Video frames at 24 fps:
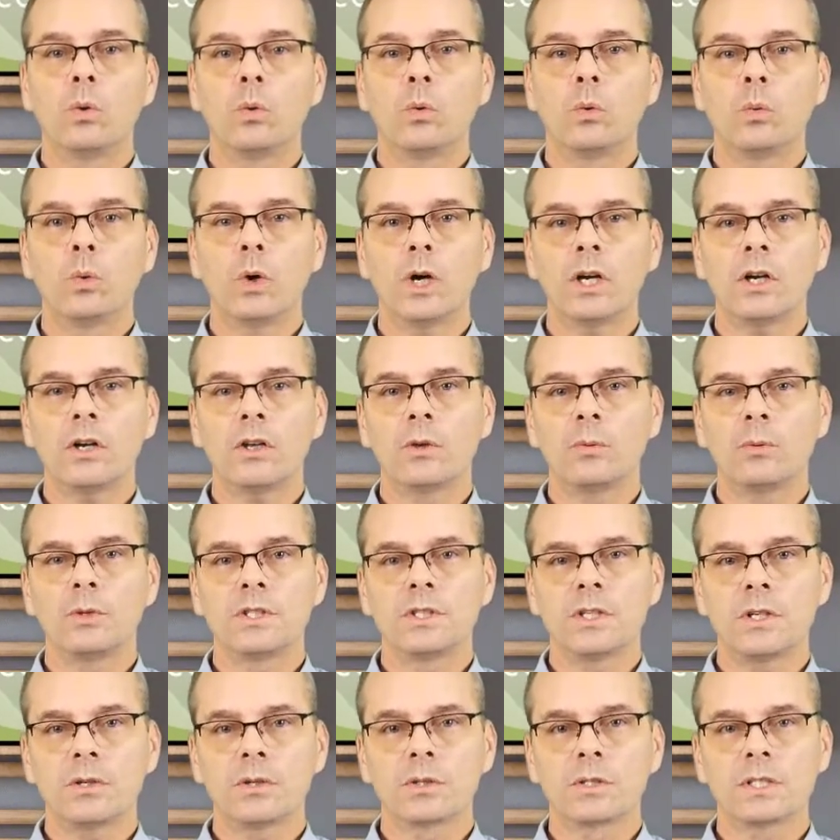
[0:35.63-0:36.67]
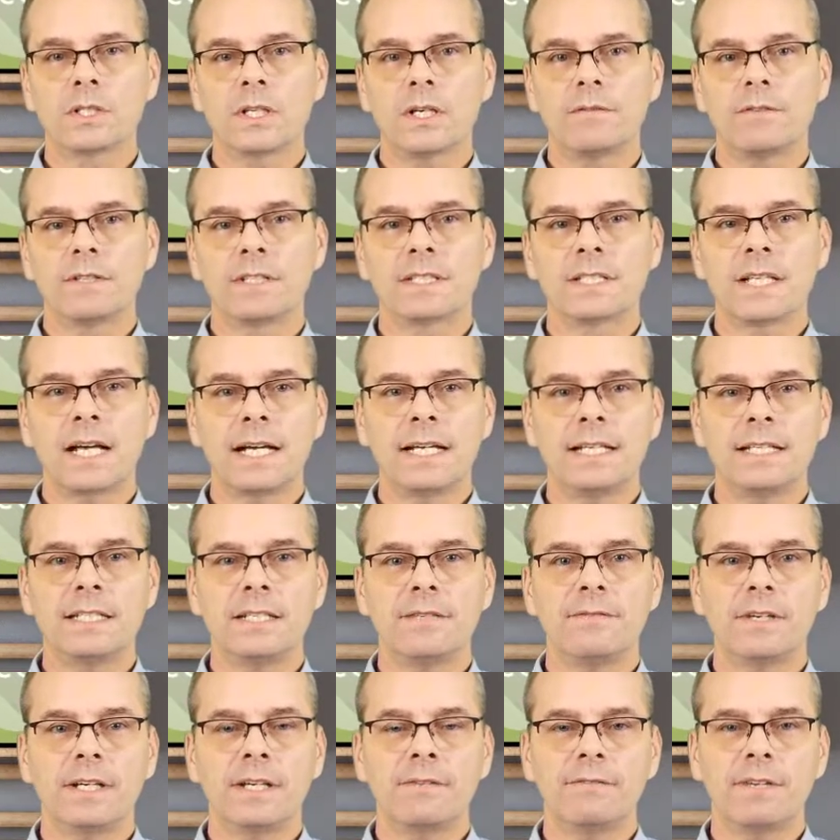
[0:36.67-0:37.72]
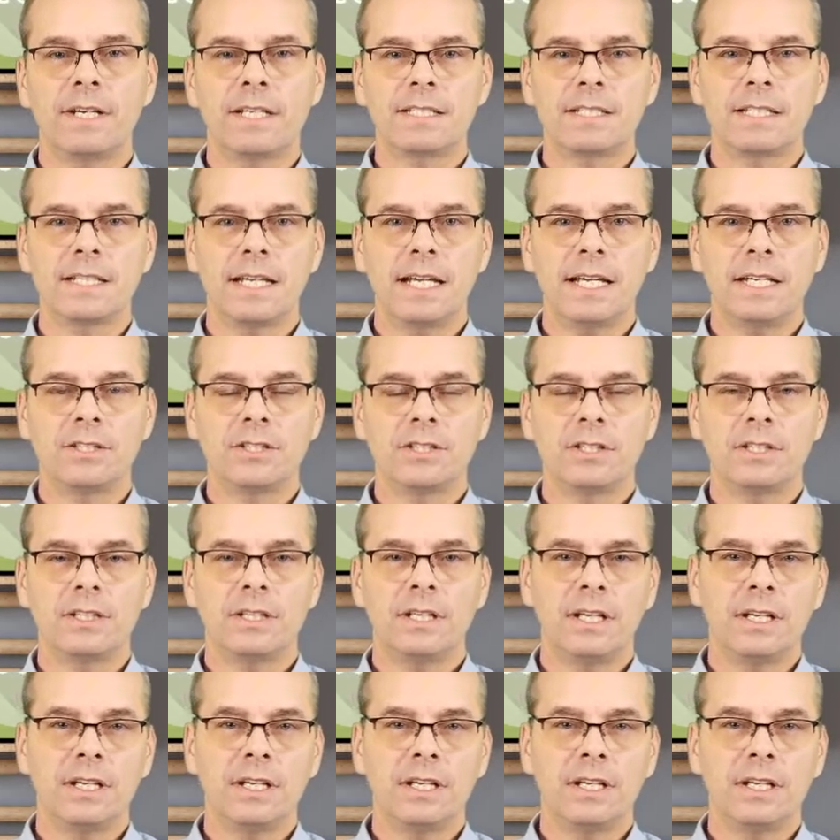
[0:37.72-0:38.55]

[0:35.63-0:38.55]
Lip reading: what are the results of a scientific investigation?